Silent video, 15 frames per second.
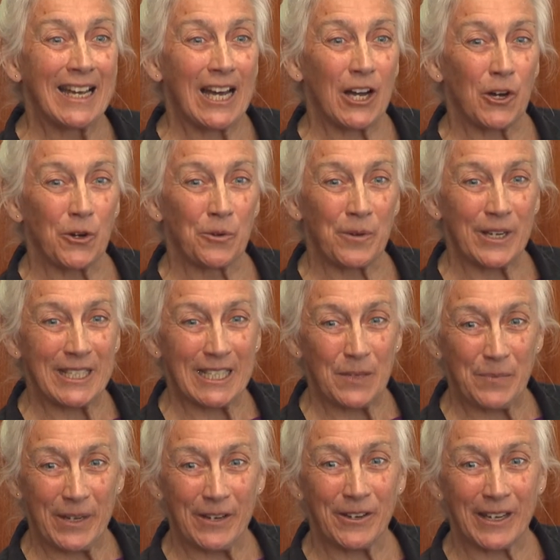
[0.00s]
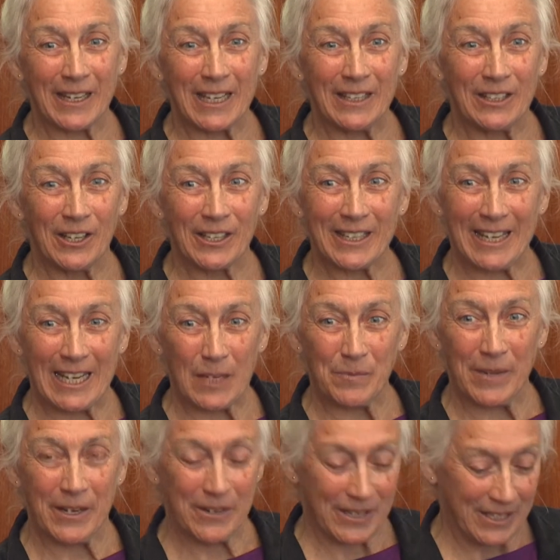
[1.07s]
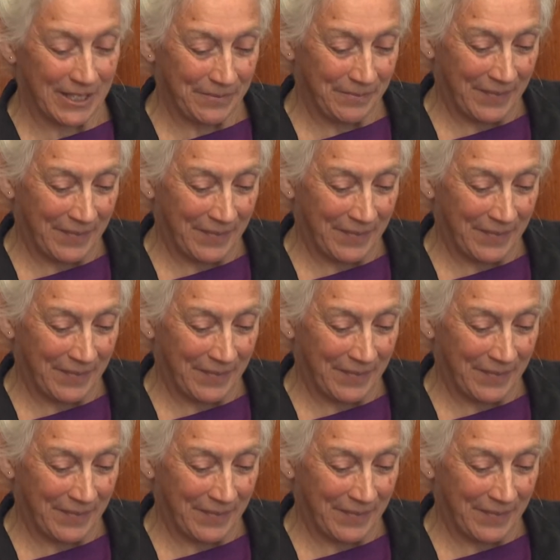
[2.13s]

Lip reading: already appearing in the Archaic period.